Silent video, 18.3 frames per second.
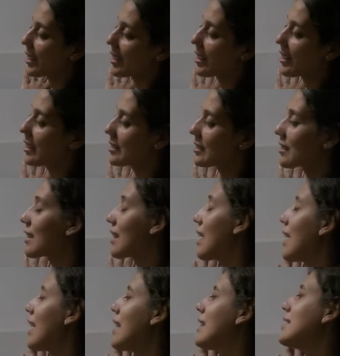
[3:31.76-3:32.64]
and
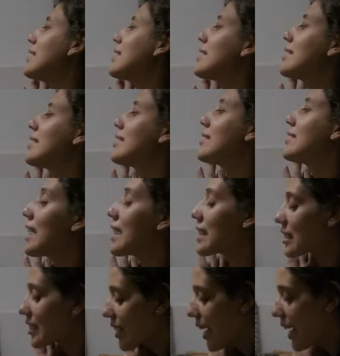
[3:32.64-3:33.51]
that I
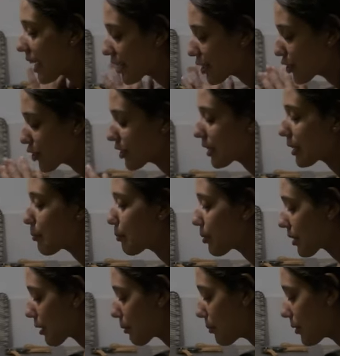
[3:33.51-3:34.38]
get to actually
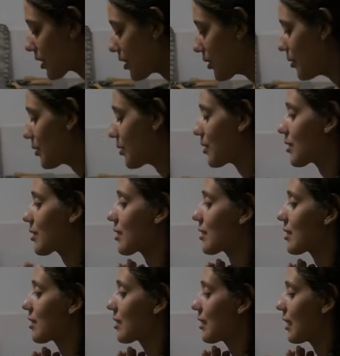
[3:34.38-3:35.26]
put them to
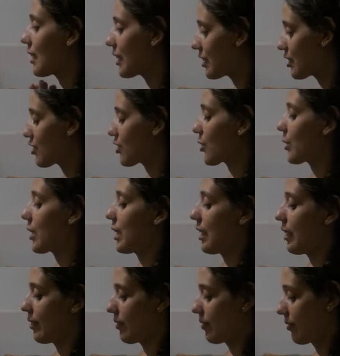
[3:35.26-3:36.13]
use and enjoy
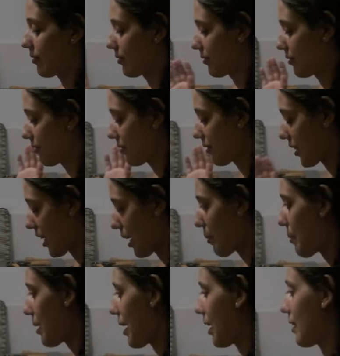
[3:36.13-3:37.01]
it.
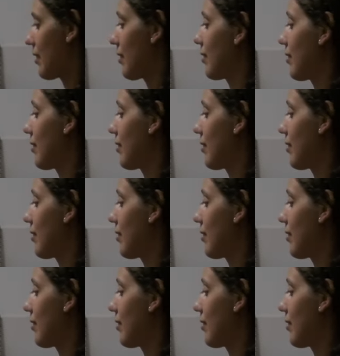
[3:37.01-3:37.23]
Amen.